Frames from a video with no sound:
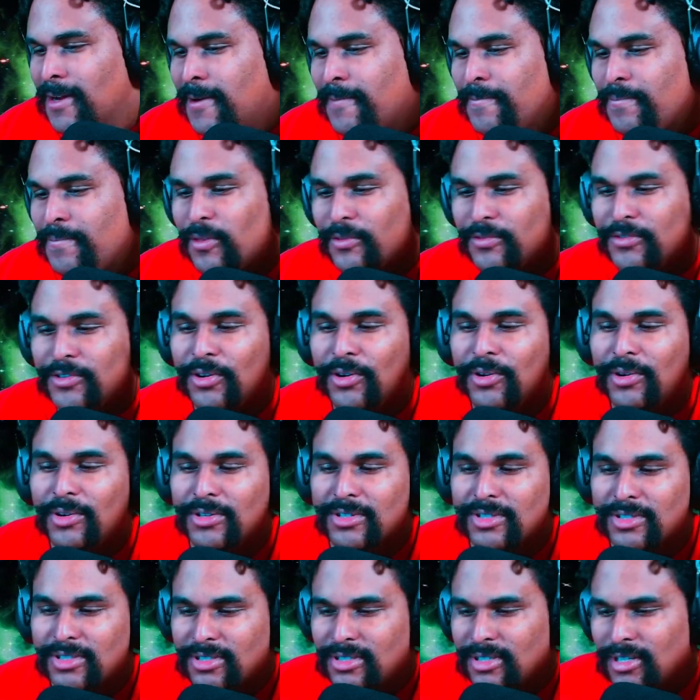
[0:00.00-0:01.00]
Of
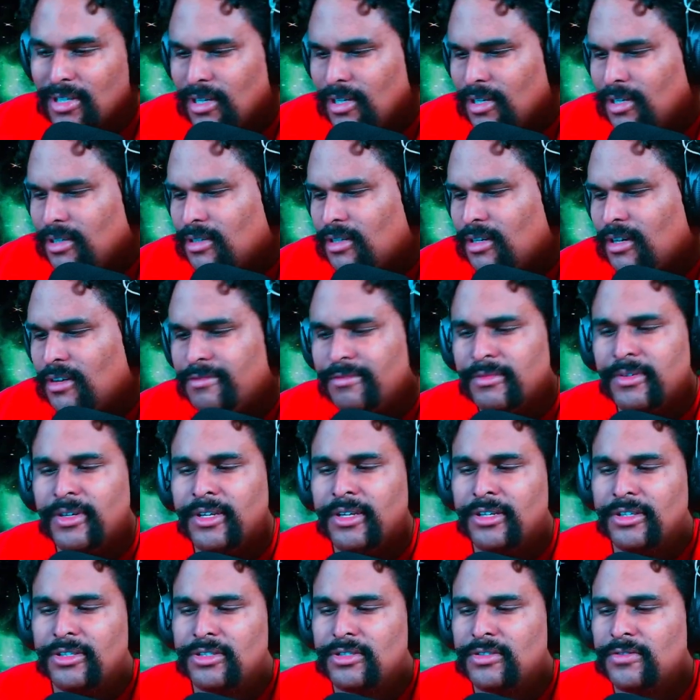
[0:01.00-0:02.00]
course, I've
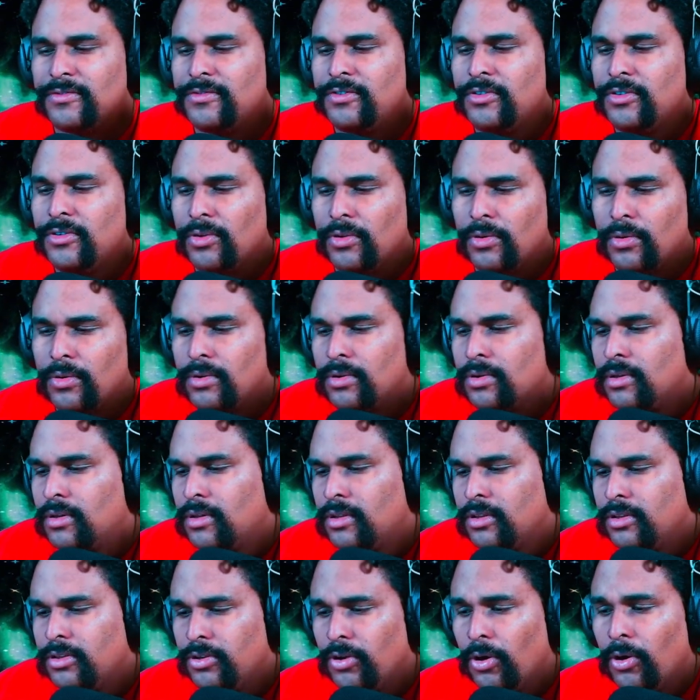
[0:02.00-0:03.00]
managed a few
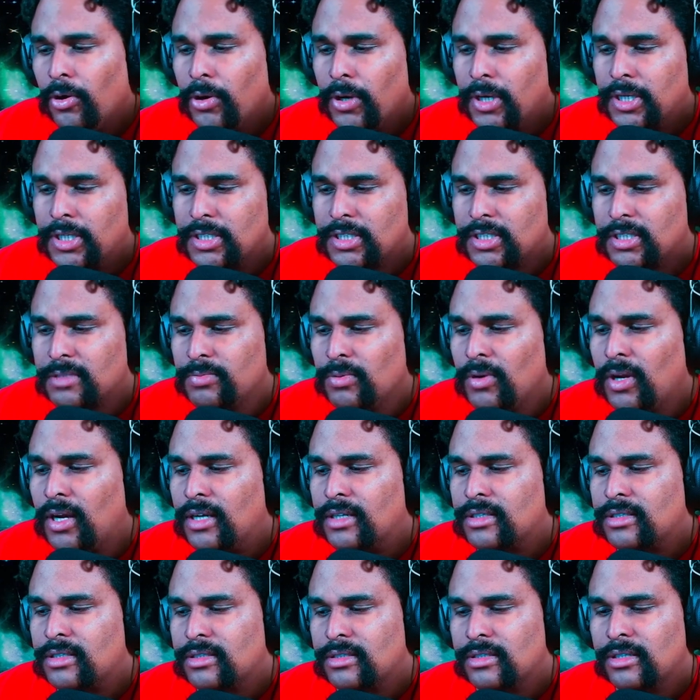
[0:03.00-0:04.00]
the Orient
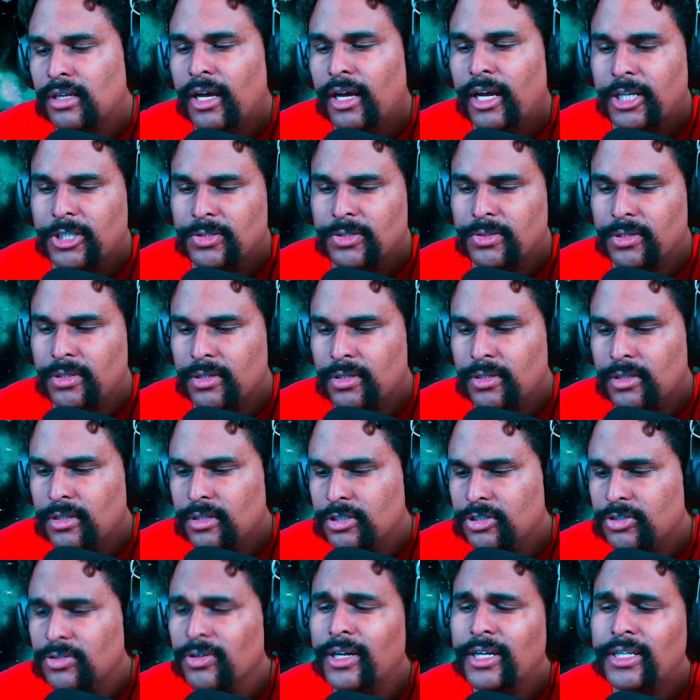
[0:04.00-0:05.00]
Express, naturally, the
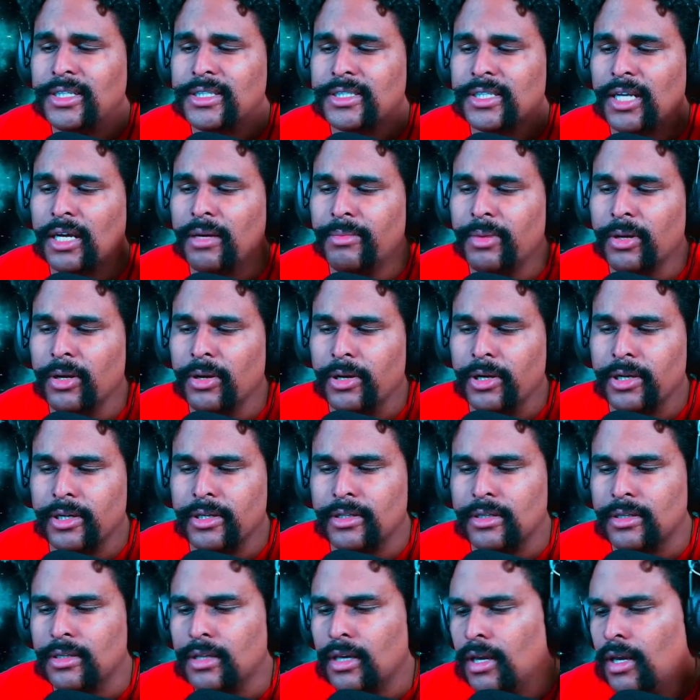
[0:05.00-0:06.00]
Trans Siberian,